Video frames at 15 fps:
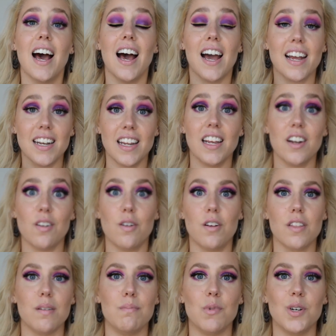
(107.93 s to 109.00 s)
I need
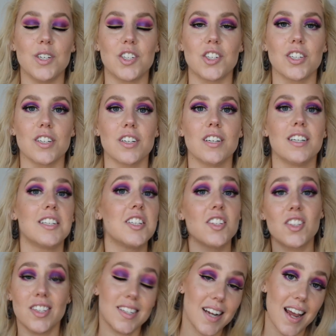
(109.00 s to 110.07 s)
all the moisture to
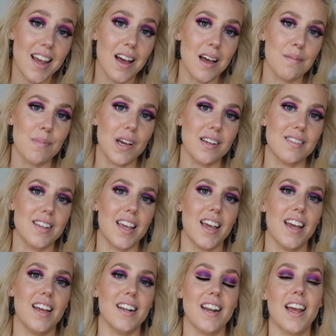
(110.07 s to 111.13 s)
stay on my
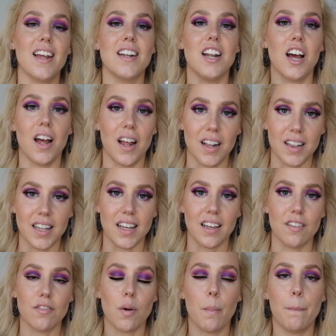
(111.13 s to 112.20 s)
skin and not
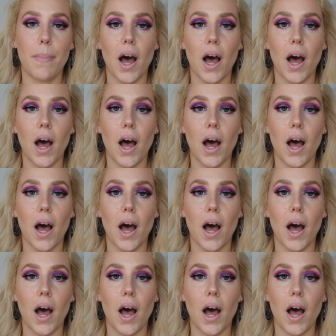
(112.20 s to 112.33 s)
leave.